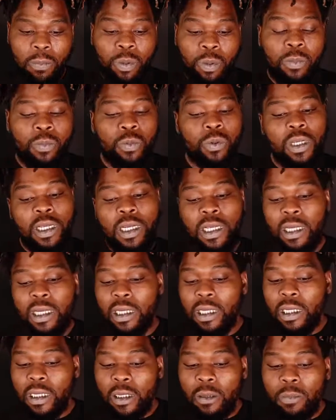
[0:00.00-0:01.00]
People that
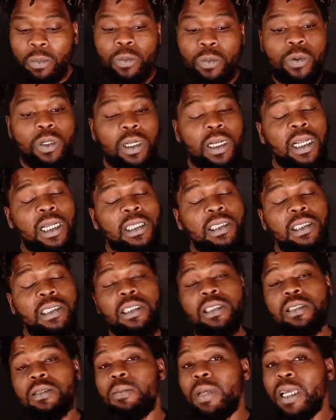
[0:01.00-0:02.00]
I
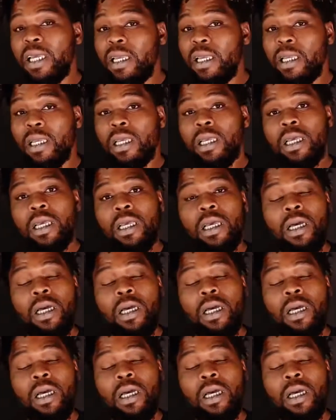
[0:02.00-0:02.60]
just met